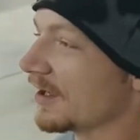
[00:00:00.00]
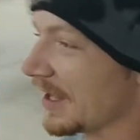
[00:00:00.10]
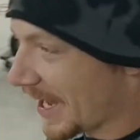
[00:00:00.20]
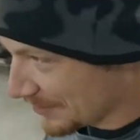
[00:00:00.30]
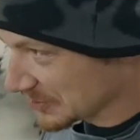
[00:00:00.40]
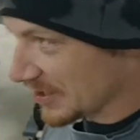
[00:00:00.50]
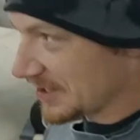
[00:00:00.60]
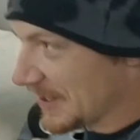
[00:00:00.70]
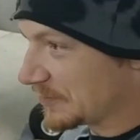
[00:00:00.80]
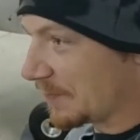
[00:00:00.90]
Guy was
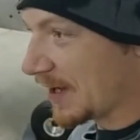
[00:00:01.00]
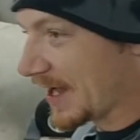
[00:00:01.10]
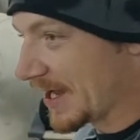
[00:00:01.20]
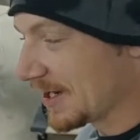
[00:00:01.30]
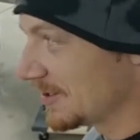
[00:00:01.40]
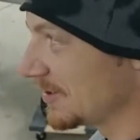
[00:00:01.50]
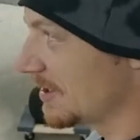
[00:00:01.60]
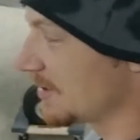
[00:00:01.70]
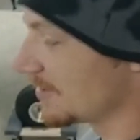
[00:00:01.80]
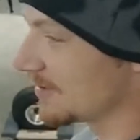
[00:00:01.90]
lined up to buy it,
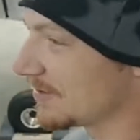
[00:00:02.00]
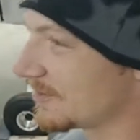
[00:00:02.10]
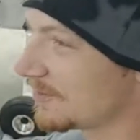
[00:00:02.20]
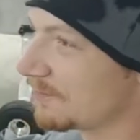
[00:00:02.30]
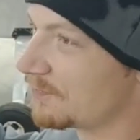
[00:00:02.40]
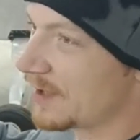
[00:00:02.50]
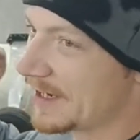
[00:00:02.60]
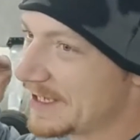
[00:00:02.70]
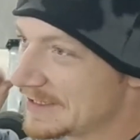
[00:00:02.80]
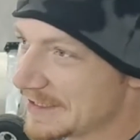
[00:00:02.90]

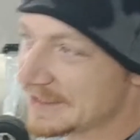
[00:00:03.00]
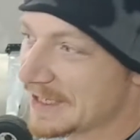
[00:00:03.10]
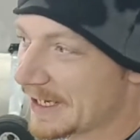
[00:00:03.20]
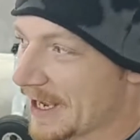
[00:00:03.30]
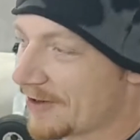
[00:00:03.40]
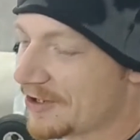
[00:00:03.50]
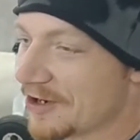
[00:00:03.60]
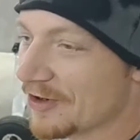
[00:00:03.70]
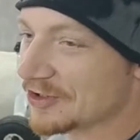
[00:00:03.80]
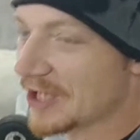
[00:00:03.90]
but he didn't get it out of
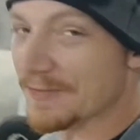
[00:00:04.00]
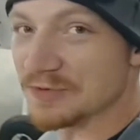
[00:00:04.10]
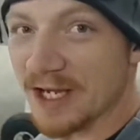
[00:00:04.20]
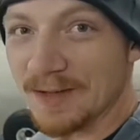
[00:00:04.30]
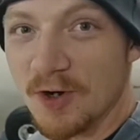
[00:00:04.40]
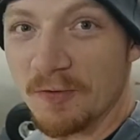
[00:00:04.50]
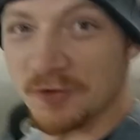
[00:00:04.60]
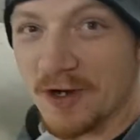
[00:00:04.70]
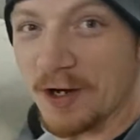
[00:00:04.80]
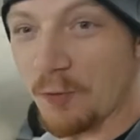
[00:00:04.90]
here in time, so I came over
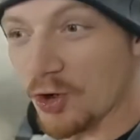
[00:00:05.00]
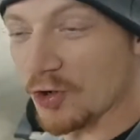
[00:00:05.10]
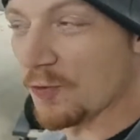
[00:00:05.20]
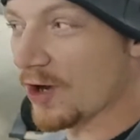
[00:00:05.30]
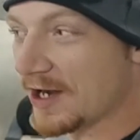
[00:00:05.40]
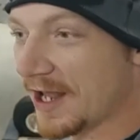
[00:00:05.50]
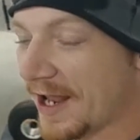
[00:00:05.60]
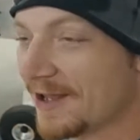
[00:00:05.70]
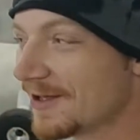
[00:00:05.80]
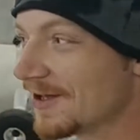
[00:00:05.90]
to try to work one
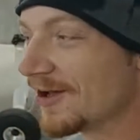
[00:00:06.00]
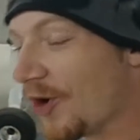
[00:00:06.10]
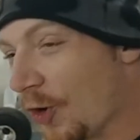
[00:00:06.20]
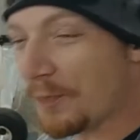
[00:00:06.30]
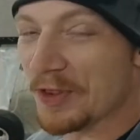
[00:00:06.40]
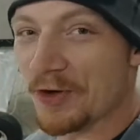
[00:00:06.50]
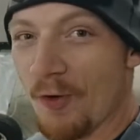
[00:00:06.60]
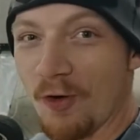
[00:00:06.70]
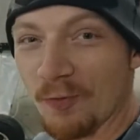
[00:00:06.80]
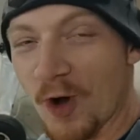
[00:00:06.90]
day, opened the
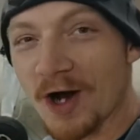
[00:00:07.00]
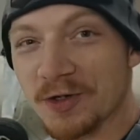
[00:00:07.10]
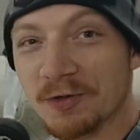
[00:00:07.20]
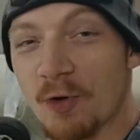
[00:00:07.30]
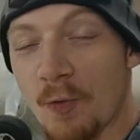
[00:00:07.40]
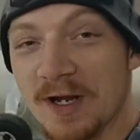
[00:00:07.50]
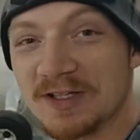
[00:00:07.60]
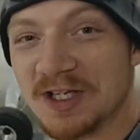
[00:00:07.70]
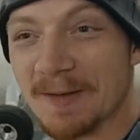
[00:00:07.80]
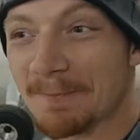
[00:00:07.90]
door and walked into a
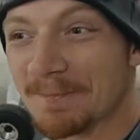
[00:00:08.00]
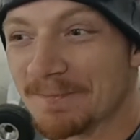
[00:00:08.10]
wingtip.